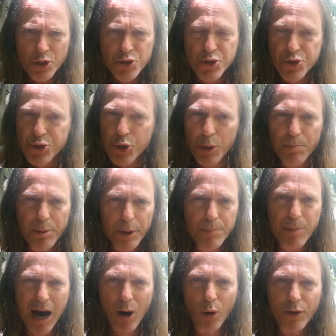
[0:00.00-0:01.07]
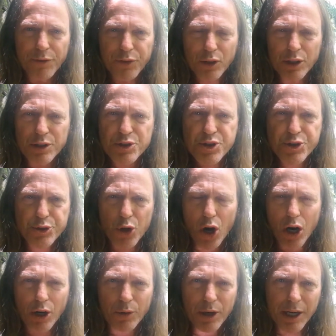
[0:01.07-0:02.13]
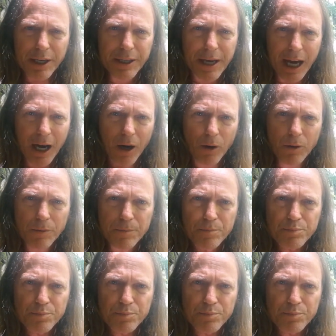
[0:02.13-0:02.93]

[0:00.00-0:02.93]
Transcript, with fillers: super powerful and strong right now.